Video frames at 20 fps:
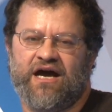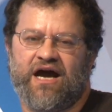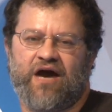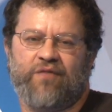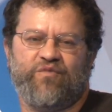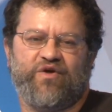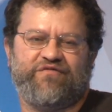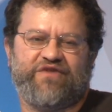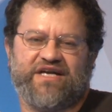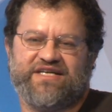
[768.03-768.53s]

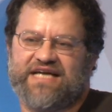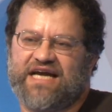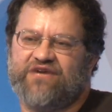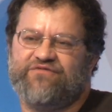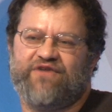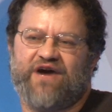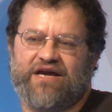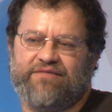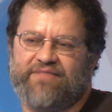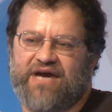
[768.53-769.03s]
We've
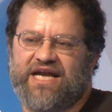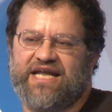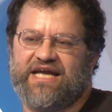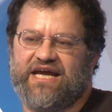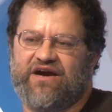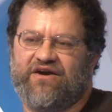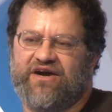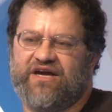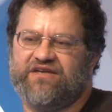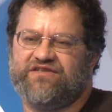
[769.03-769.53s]
identified many
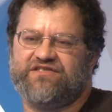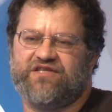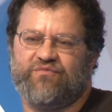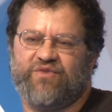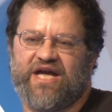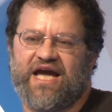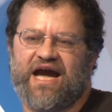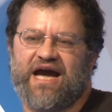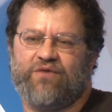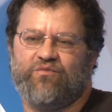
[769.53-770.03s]
areas that
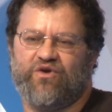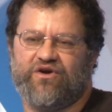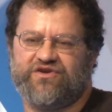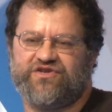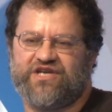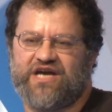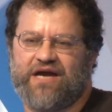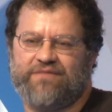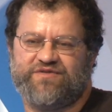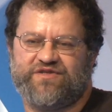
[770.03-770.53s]
we had
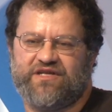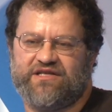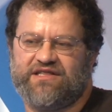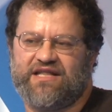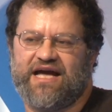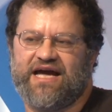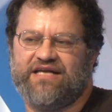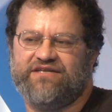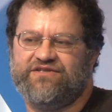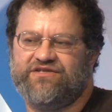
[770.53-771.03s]
workshops that
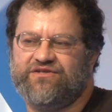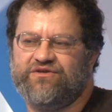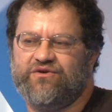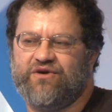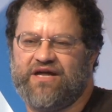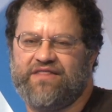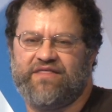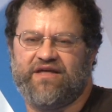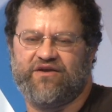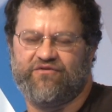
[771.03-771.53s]
led to,
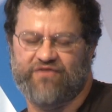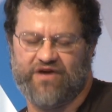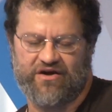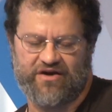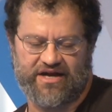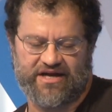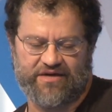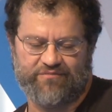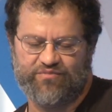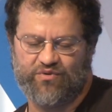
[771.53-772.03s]
I think,
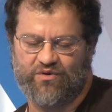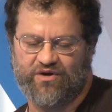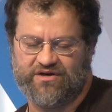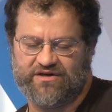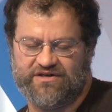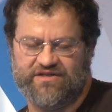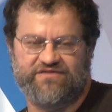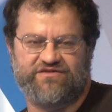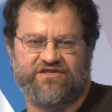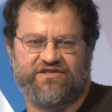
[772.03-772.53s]
very
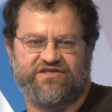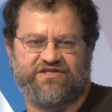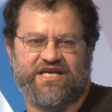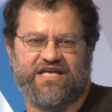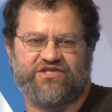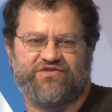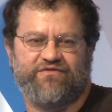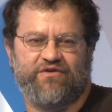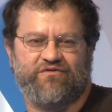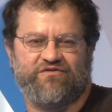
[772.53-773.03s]
important and
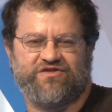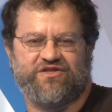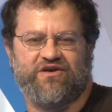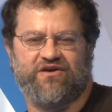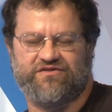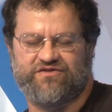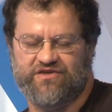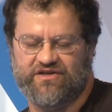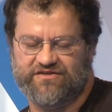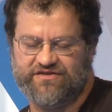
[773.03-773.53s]
successful
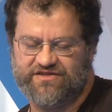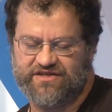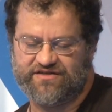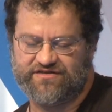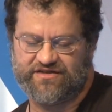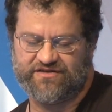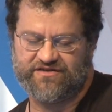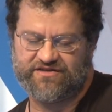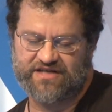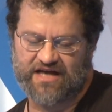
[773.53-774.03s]
results on
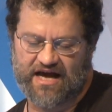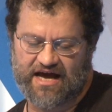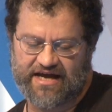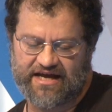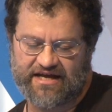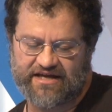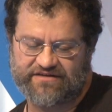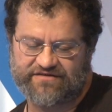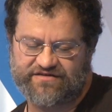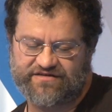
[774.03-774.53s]
citizen
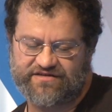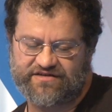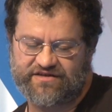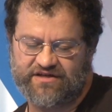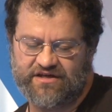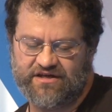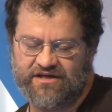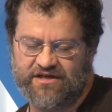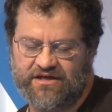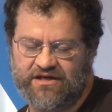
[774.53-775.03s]
science,
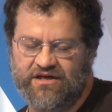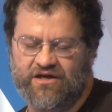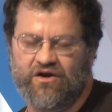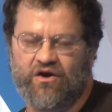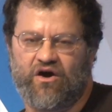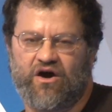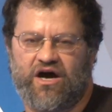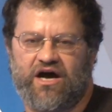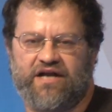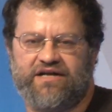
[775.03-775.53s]

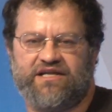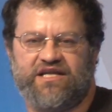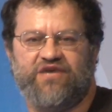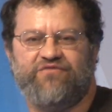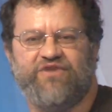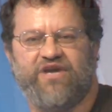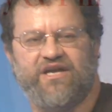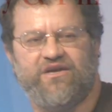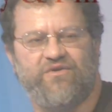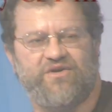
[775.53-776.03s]
on
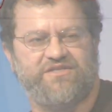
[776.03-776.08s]
living or